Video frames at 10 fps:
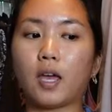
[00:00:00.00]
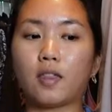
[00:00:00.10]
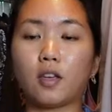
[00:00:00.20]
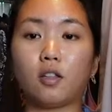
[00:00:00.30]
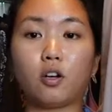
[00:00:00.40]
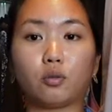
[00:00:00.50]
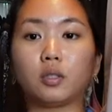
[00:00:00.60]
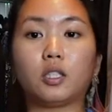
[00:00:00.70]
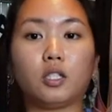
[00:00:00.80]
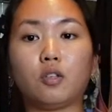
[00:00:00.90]
and they look
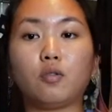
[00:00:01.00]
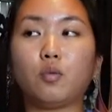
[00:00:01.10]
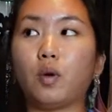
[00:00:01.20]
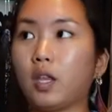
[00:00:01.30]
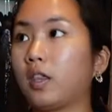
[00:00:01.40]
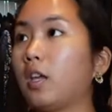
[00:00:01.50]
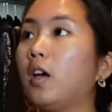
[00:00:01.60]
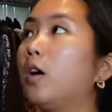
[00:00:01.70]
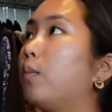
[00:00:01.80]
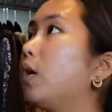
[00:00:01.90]
really cute with
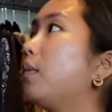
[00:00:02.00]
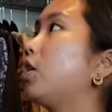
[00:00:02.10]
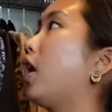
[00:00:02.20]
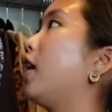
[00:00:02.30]
pretty much